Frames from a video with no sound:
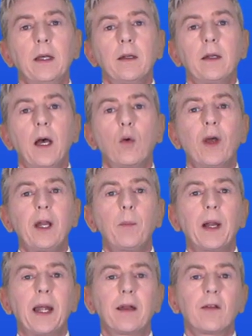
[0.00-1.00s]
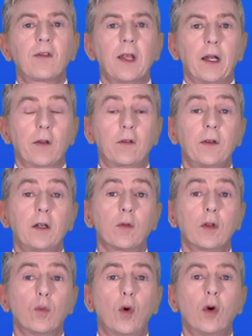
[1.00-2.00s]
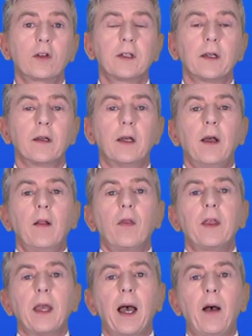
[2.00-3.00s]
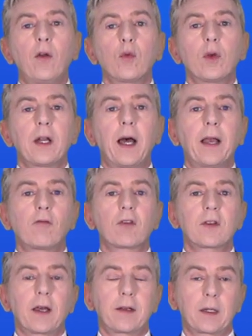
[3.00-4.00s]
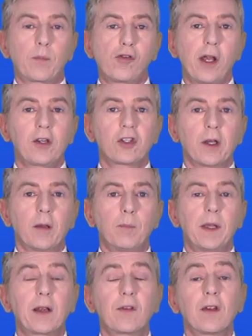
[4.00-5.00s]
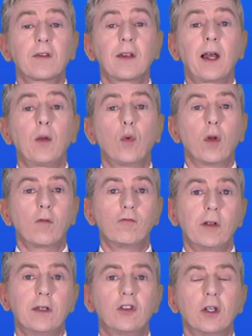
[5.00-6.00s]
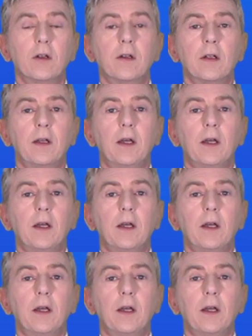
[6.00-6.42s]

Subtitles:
Now, when a plant cell is filled with water, the outward hydrostatic pressure makes the cell wall rigid,